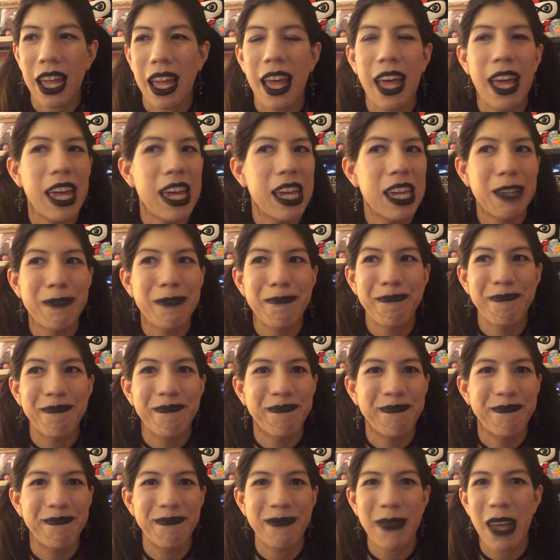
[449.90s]
I'm
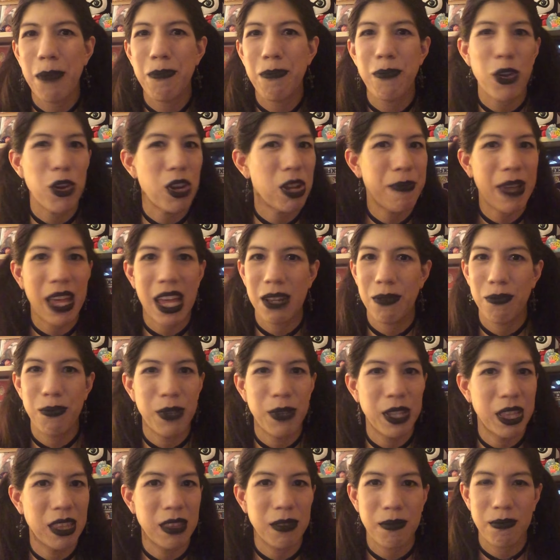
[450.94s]
very bad
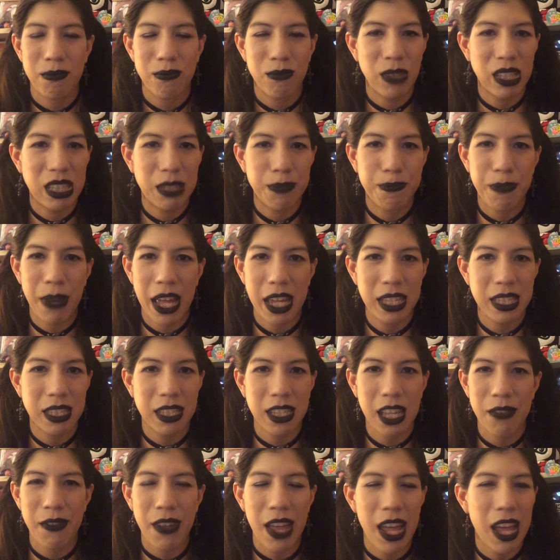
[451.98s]
with buying
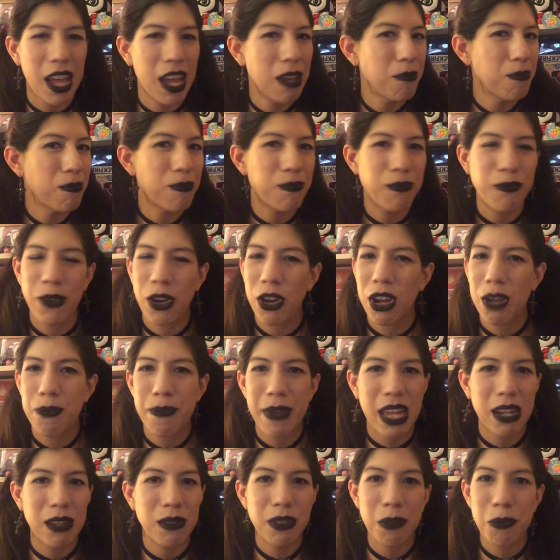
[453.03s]
stuff. I'm very
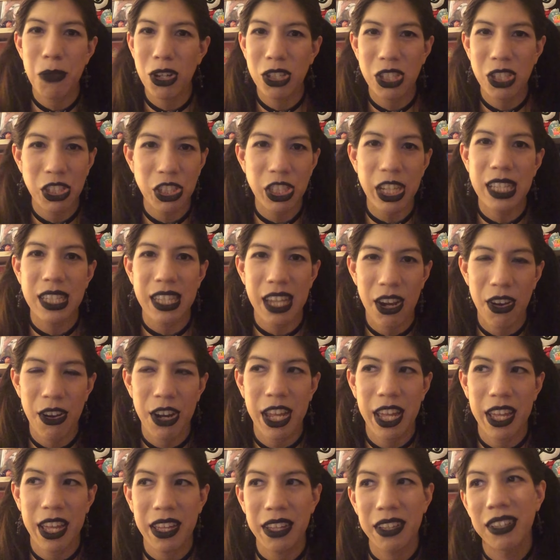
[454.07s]
bad in the merchandise
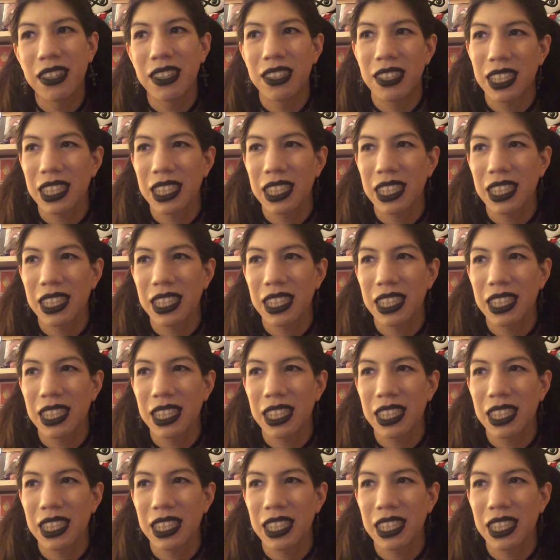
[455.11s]
area.